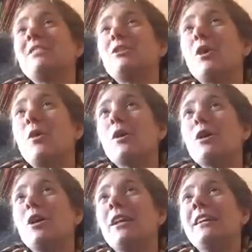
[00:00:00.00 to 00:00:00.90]
So
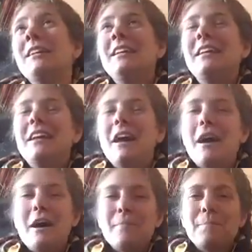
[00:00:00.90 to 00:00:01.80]
good.
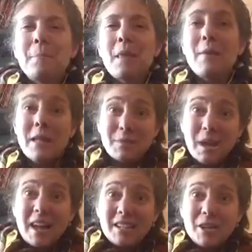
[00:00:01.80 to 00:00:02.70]
And that's,
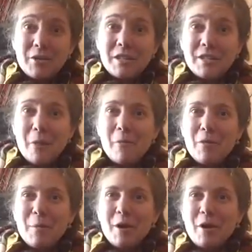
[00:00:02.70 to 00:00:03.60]
I can tell that is I want
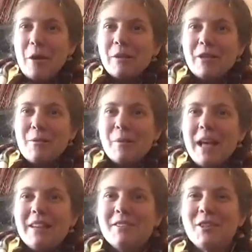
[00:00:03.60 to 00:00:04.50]
the butter, not really the
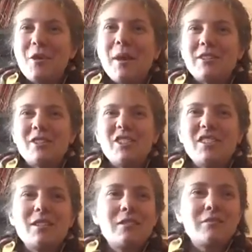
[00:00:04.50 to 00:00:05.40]
bread. So I should
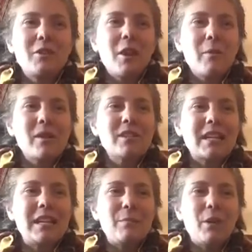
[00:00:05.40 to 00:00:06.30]
just figure out what else I
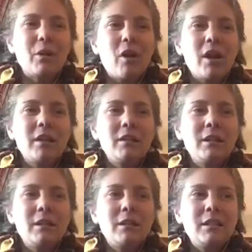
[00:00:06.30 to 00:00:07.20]
can eat butter on.
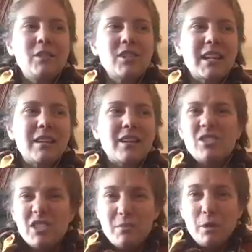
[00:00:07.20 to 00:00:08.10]
Just like, I
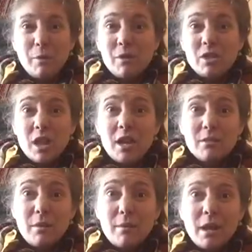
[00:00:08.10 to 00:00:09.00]
should just eat butter by the
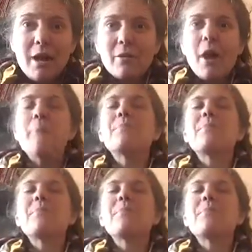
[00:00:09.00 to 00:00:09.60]
slice maybe. I don't know.